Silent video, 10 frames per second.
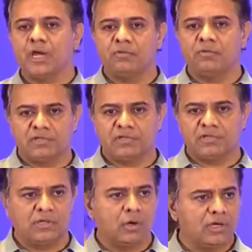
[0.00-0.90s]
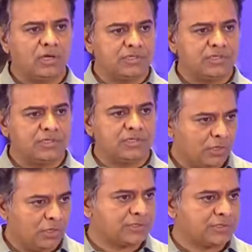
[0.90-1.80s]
facility called as T-Works.